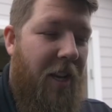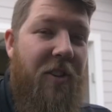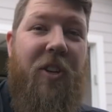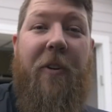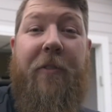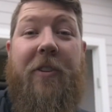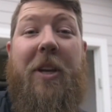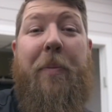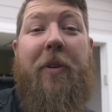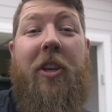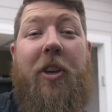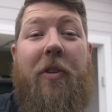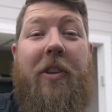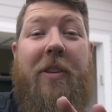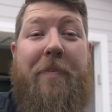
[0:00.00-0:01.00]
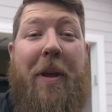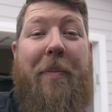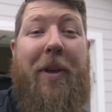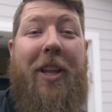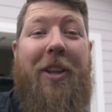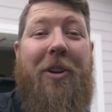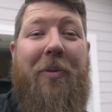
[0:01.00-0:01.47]
So for some of you, this may
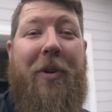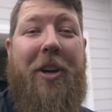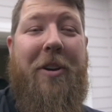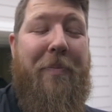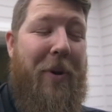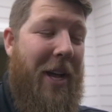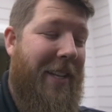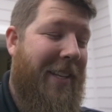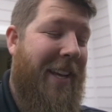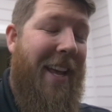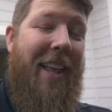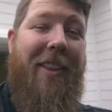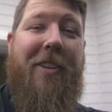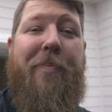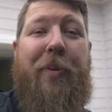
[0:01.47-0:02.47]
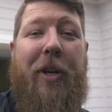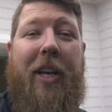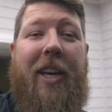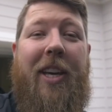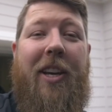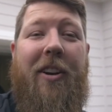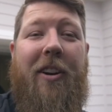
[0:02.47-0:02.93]
be a little weird, but this book
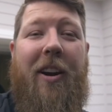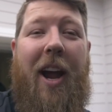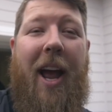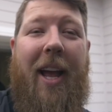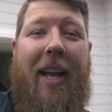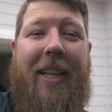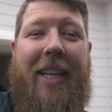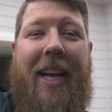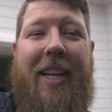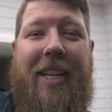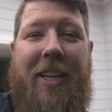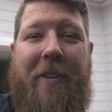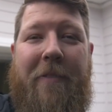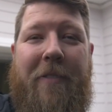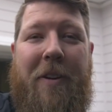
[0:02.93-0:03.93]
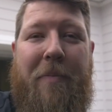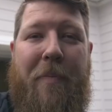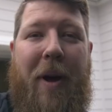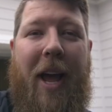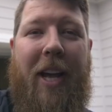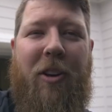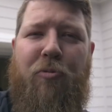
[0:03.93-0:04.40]
here, I got the idea from
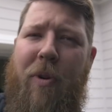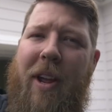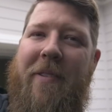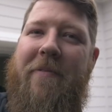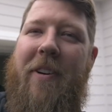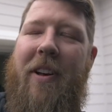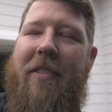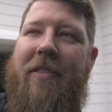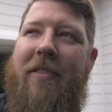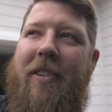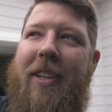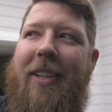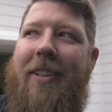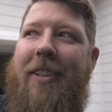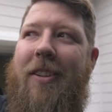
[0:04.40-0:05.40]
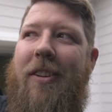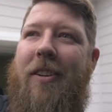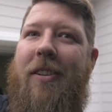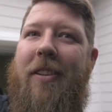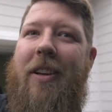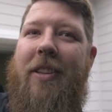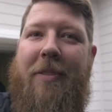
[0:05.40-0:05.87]
my
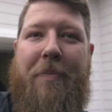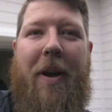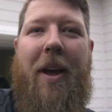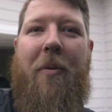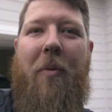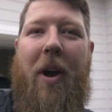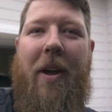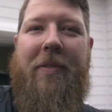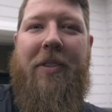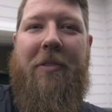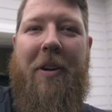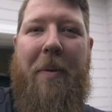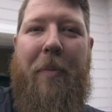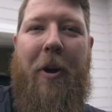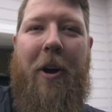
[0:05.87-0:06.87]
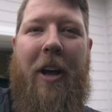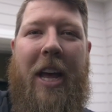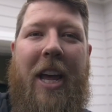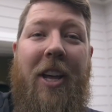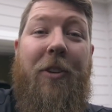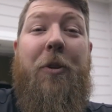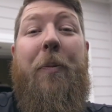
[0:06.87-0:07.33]
grandfather-in-law. It's my wife's grandpa.
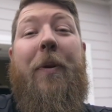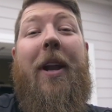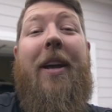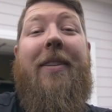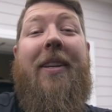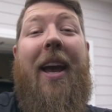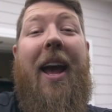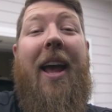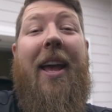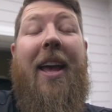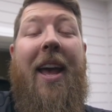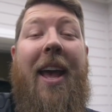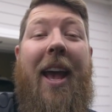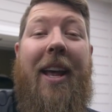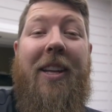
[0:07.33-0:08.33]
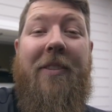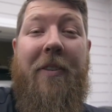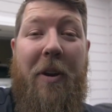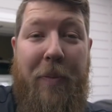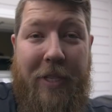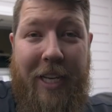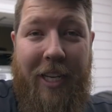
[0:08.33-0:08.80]
Super nice guy, and he's
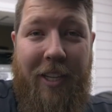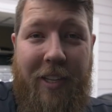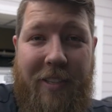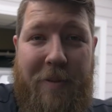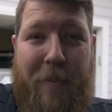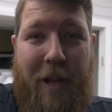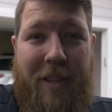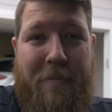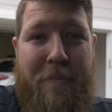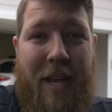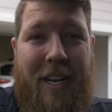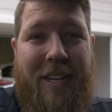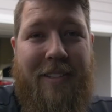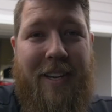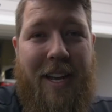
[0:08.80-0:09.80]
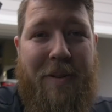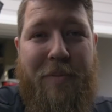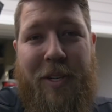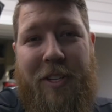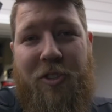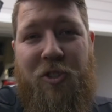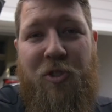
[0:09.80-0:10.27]
very meticulous about the maintenance items
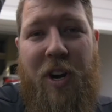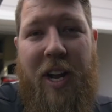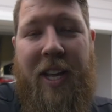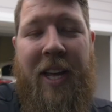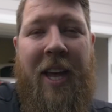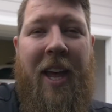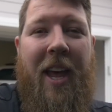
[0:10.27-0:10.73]
on his truck.